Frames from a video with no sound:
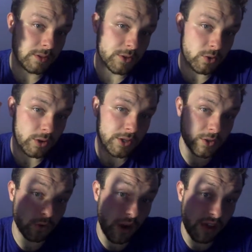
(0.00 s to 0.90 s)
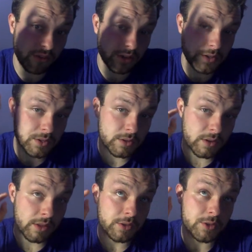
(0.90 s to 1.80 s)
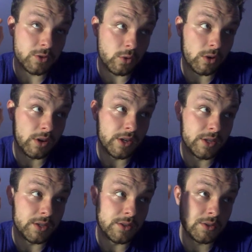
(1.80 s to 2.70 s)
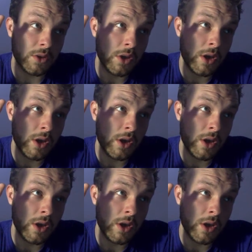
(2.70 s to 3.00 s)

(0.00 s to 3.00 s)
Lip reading: the store is graphics, and the store is